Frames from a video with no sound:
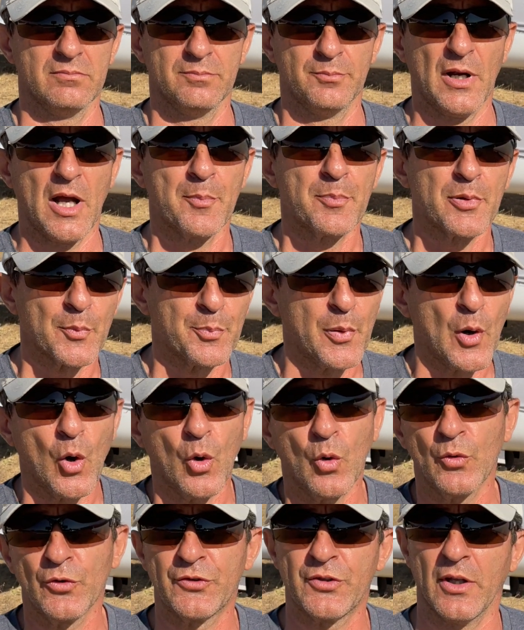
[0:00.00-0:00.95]
I
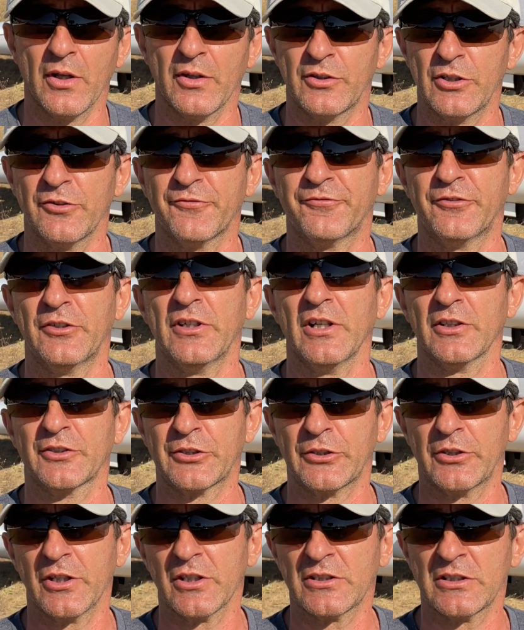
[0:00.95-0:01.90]
propose different
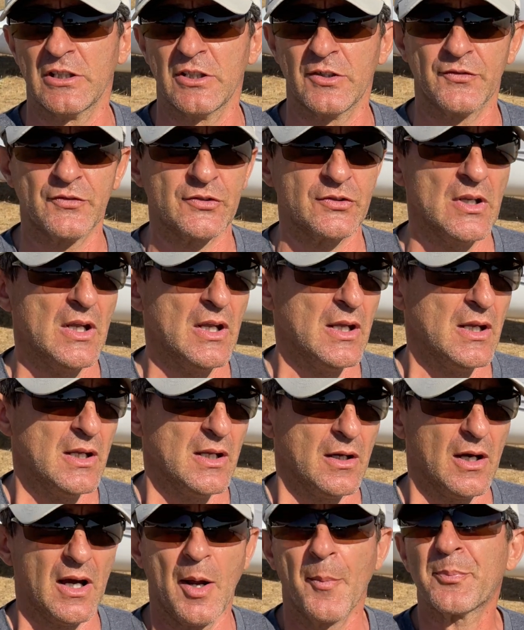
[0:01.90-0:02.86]
alternatives,
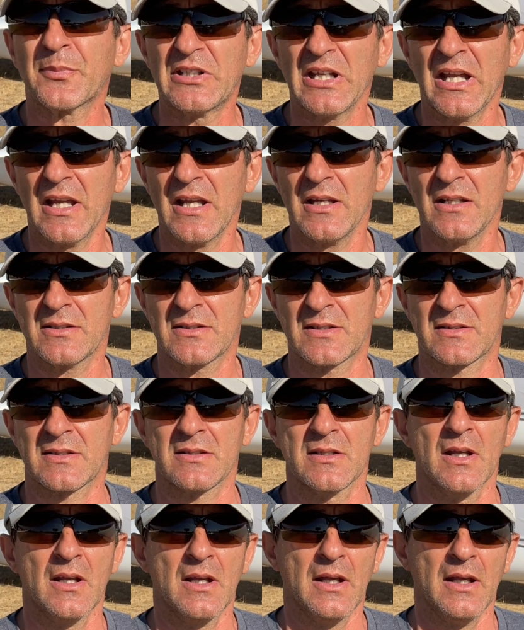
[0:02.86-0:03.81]

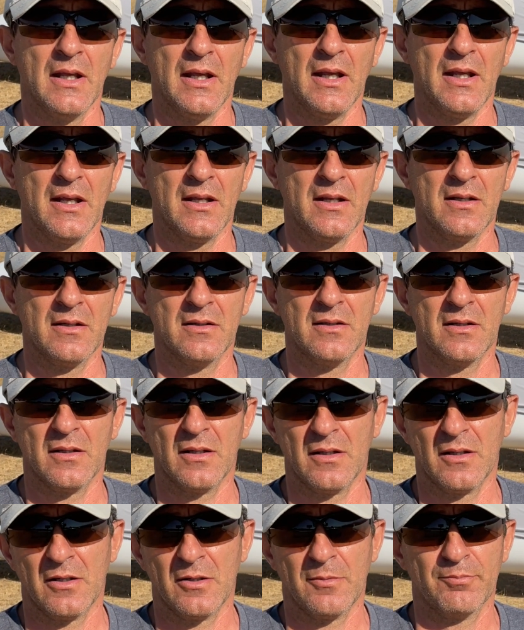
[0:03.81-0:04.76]
updates, and
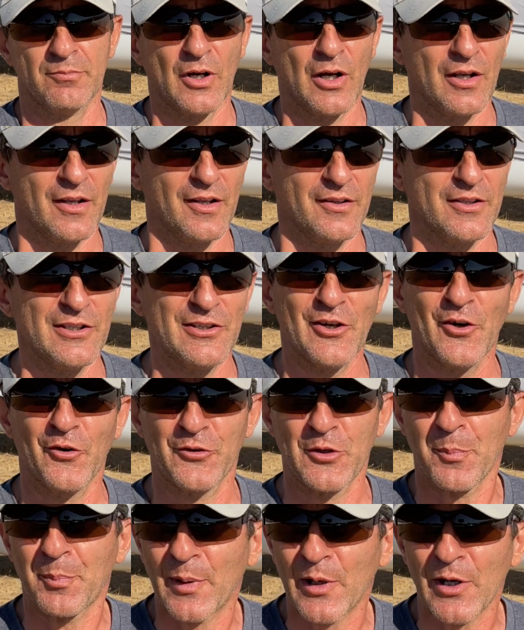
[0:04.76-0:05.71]

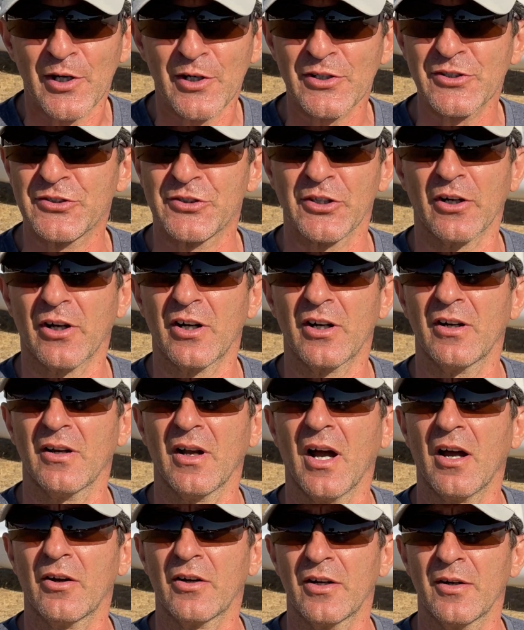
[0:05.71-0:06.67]
the birds are
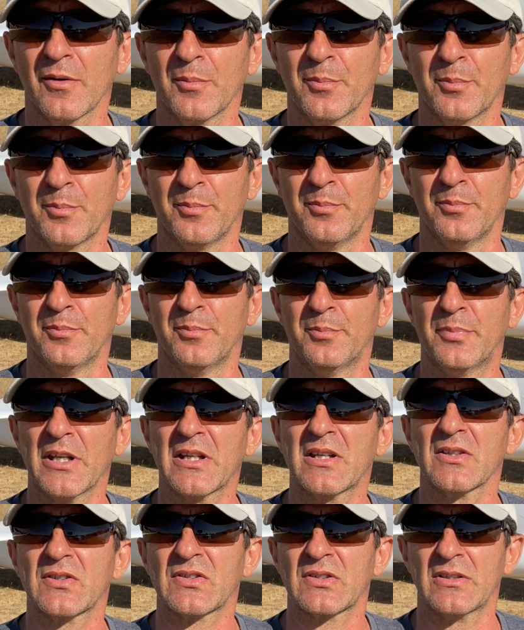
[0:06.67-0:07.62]
our
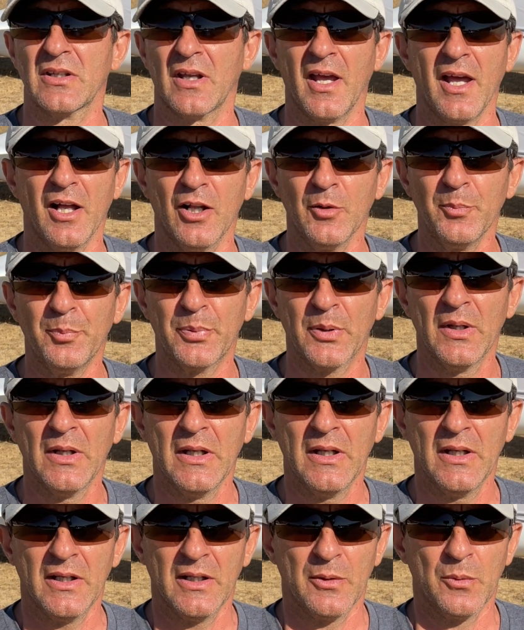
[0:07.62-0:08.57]
biggest help.
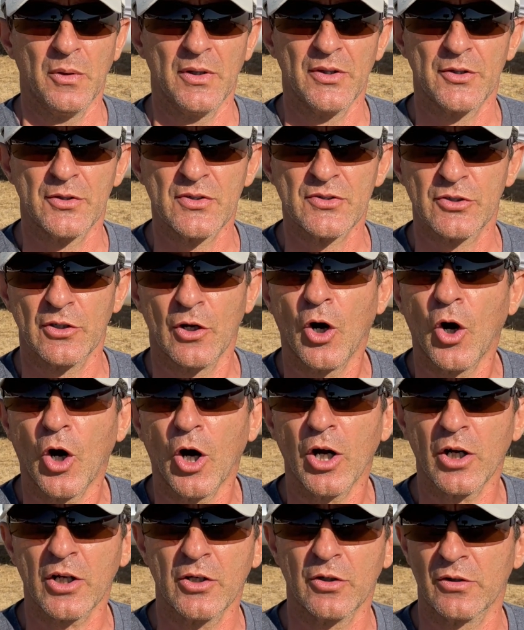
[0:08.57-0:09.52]
When there is a
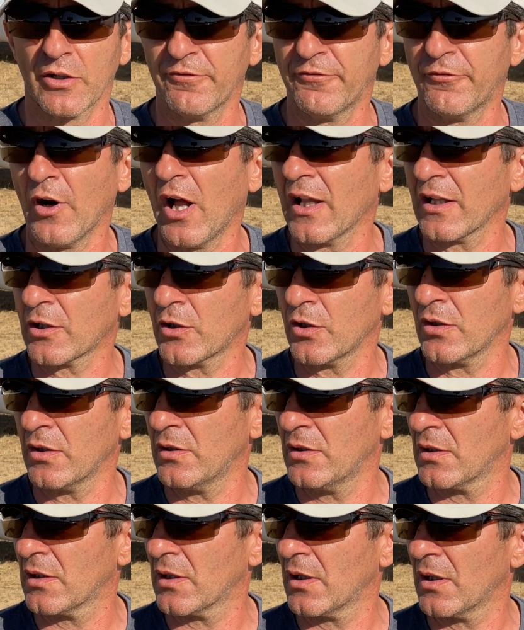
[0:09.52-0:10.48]
hawk or a
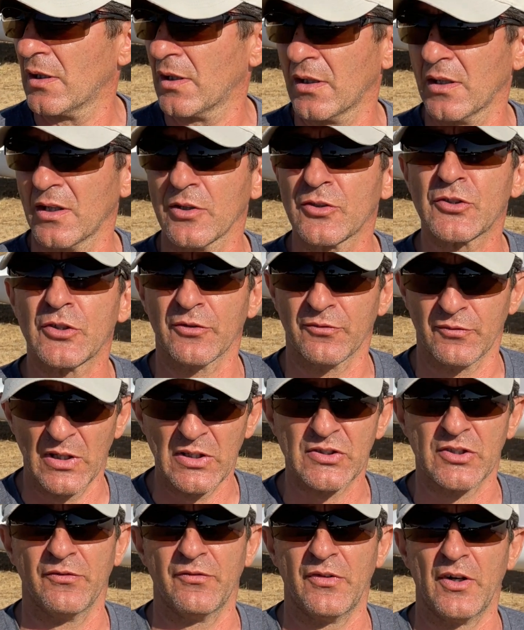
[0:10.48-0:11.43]
falcon,
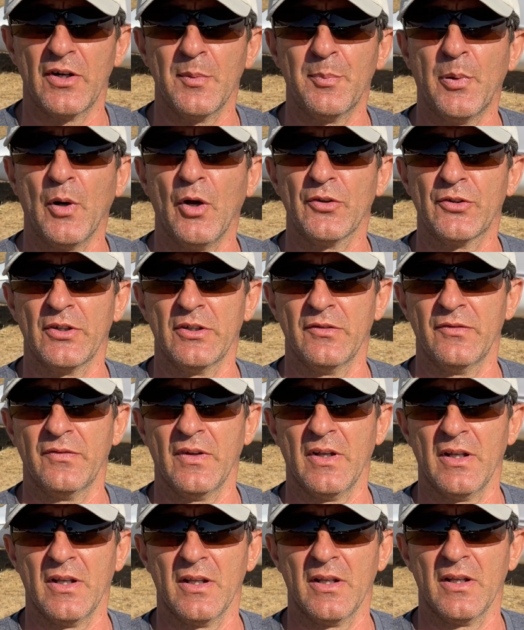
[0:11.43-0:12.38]
it's a very positive
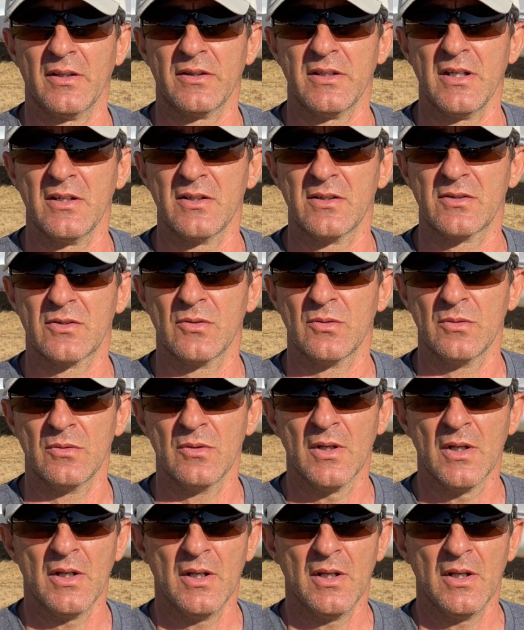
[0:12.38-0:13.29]
thing to